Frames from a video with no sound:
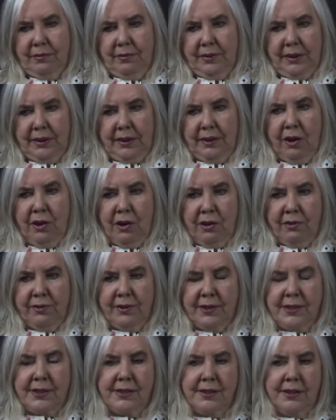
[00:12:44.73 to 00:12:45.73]
little
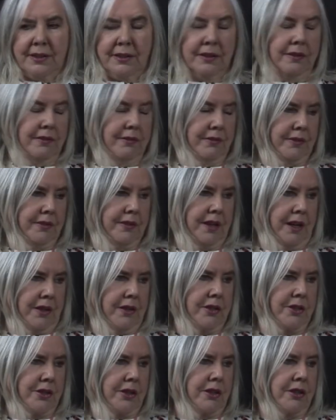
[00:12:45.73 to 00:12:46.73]
office in a
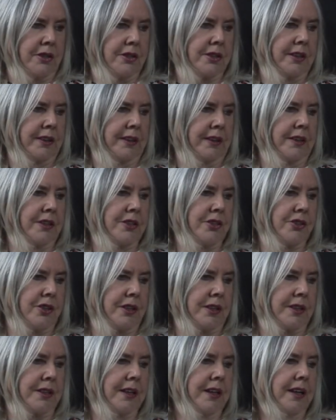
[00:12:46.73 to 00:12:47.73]
terraced house in King
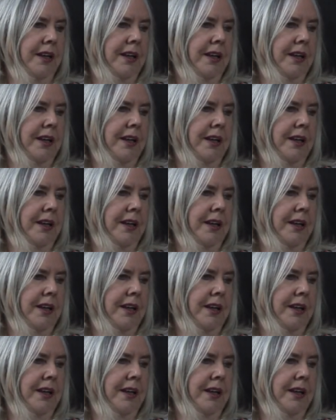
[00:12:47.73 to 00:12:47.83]
Street.